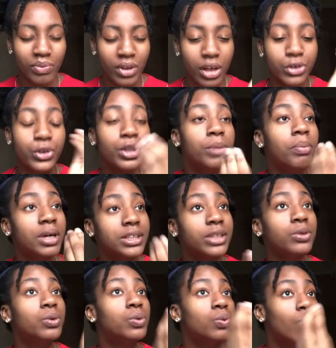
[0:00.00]
So the person
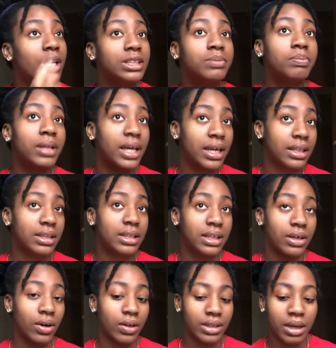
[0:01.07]
who was playing
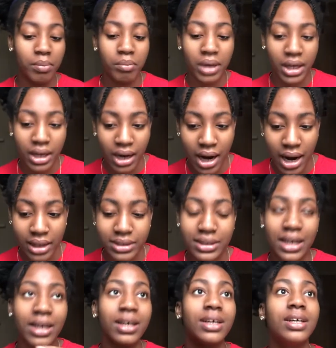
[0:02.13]
the other main
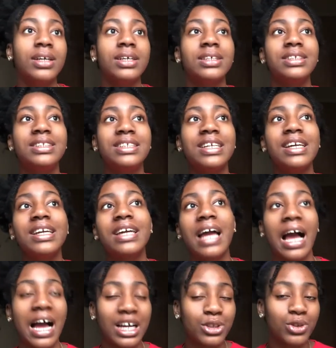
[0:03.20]
character, she
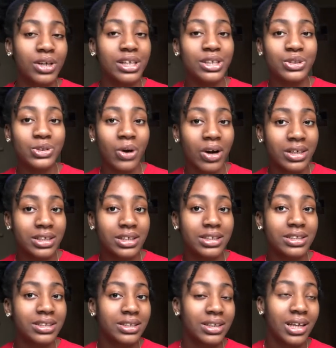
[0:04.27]
casually touched